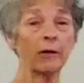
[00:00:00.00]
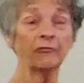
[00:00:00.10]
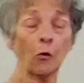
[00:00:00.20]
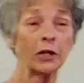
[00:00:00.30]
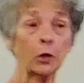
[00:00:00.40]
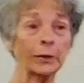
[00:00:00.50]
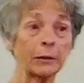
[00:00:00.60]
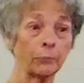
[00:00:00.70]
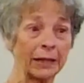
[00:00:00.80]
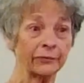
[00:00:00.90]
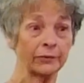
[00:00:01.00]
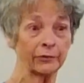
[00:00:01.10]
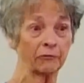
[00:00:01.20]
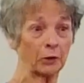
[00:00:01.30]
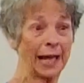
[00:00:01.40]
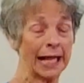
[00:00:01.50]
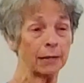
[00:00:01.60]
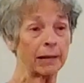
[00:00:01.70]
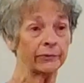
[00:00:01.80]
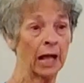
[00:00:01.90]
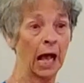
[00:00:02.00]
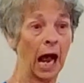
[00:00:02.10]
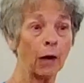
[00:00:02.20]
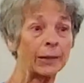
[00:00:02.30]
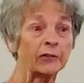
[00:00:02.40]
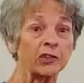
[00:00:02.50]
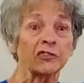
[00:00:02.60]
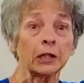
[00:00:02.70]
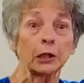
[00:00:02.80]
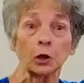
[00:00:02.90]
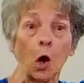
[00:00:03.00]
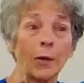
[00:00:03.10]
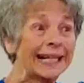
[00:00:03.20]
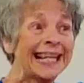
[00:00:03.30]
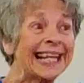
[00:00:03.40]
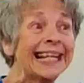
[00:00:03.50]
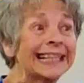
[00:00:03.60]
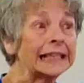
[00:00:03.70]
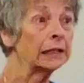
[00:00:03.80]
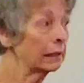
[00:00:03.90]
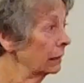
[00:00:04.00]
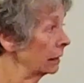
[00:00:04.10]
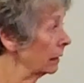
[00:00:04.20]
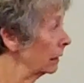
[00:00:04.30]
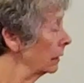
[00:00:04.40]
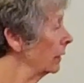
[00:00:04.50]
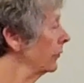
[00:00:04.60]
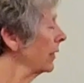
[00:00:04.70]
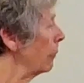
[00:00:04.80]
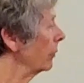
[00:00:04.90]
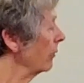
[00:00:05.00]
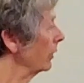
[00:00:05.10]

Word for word: before you in the presence of your enemies, are we just going to go and eat the supper